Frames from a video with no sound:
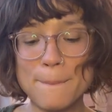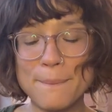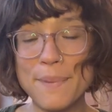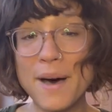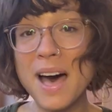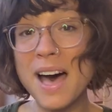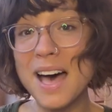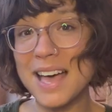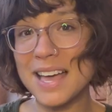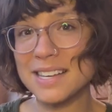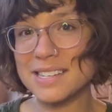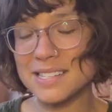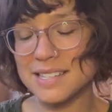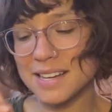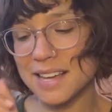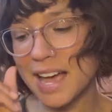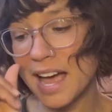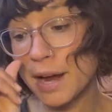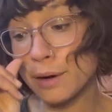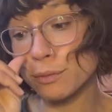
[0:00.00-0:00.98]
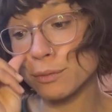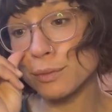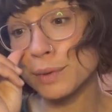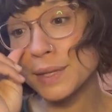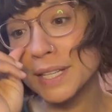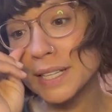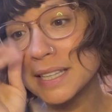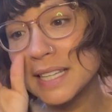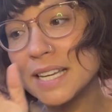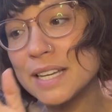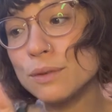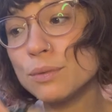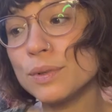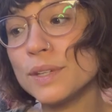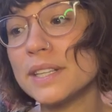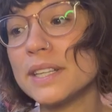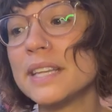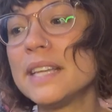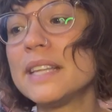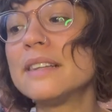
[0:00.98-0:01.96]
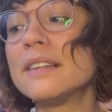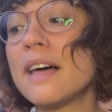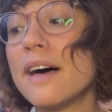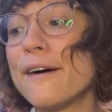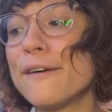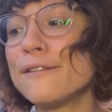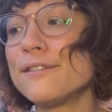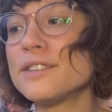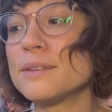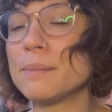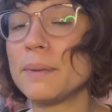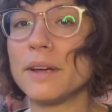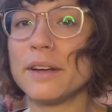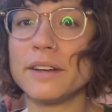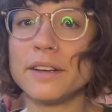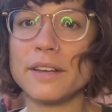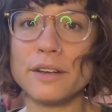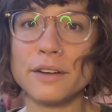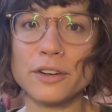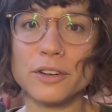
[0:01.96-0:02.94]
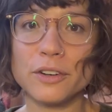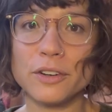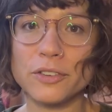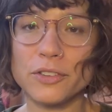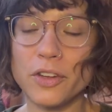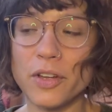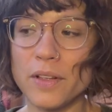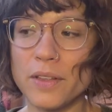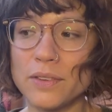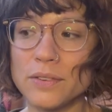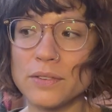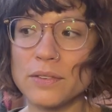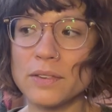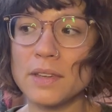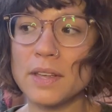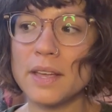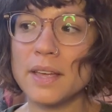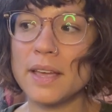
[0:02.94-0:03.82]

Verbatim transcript: But I really, really loved American Girl dolls.